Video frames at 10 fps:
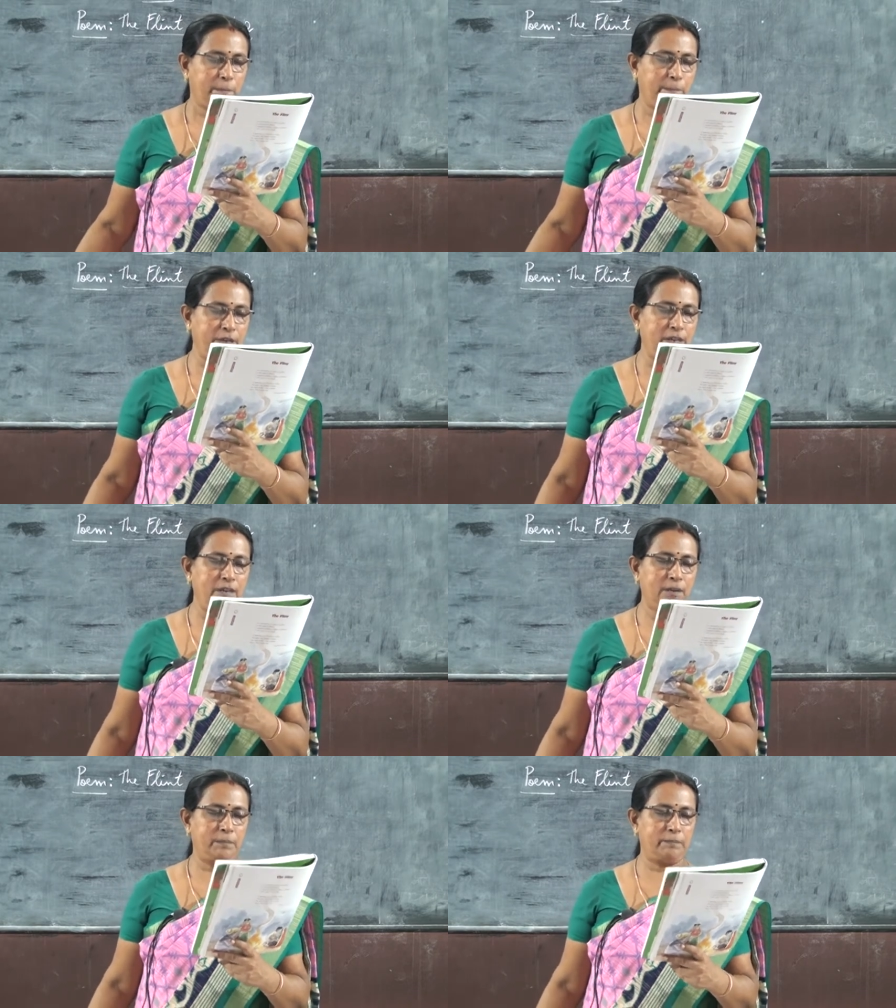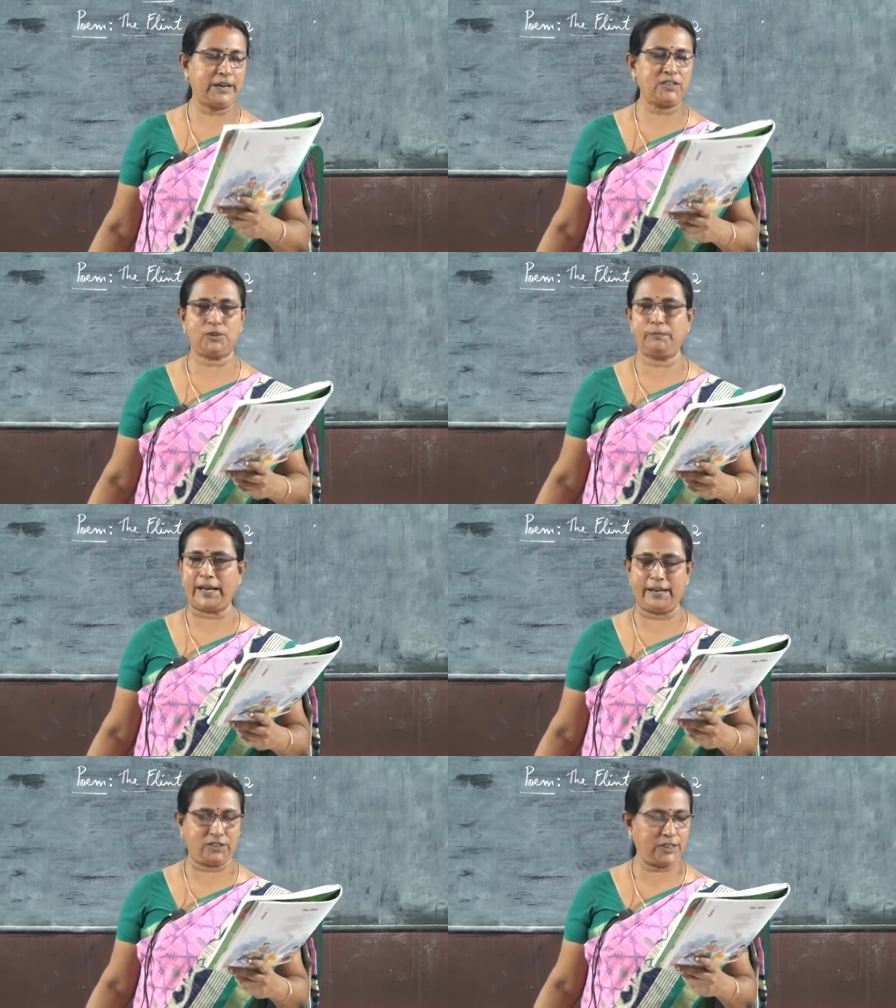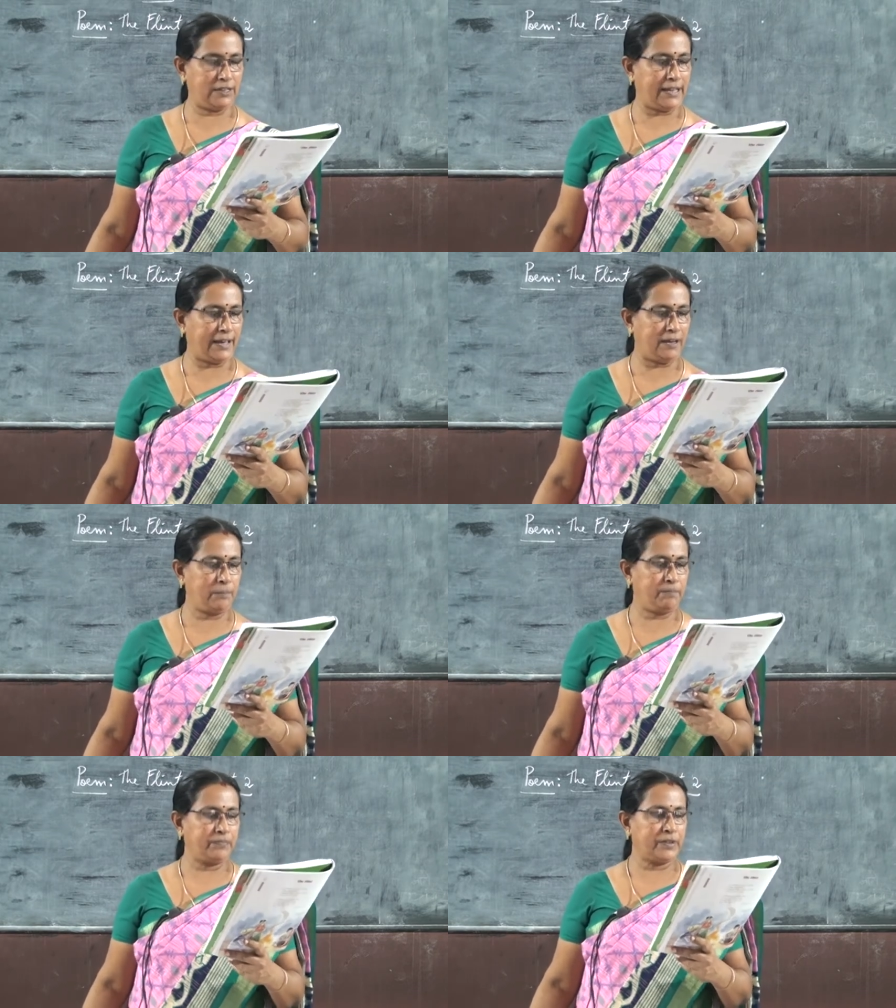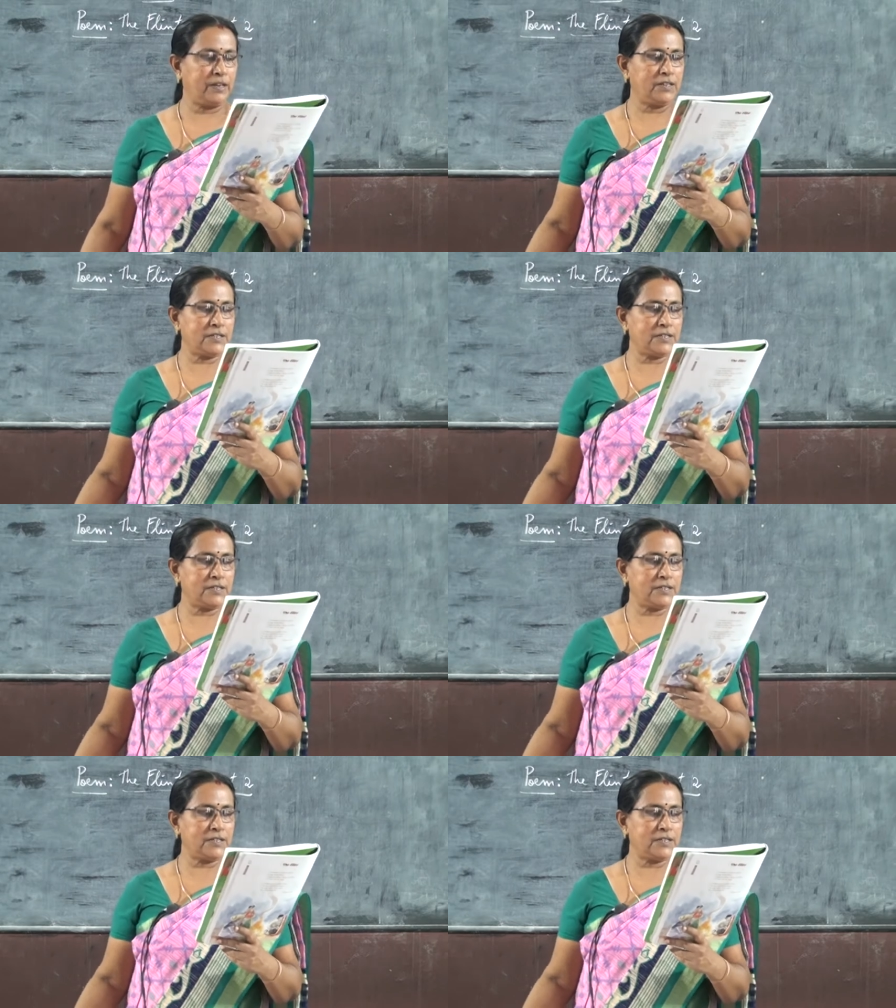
B, much brighter than.